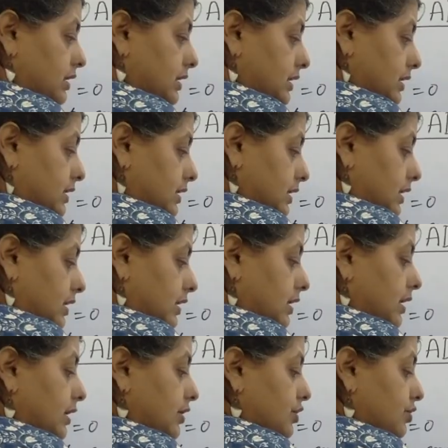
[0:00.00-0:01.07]

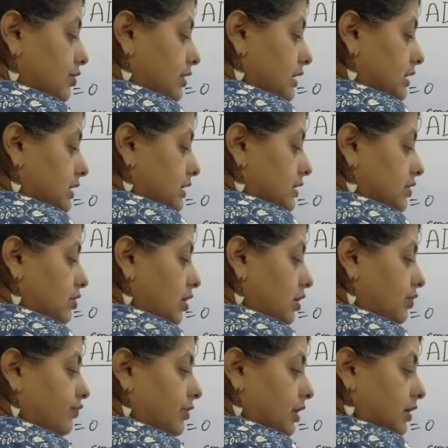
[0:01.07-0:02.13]
16, so this does
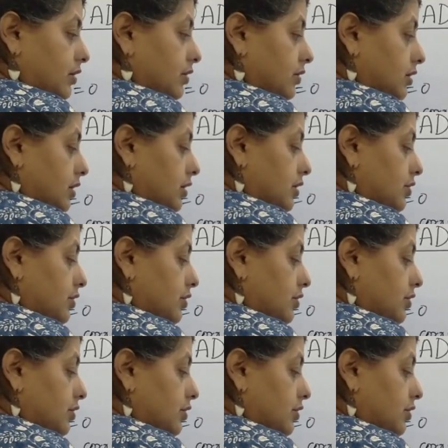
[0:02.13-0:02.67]
not work.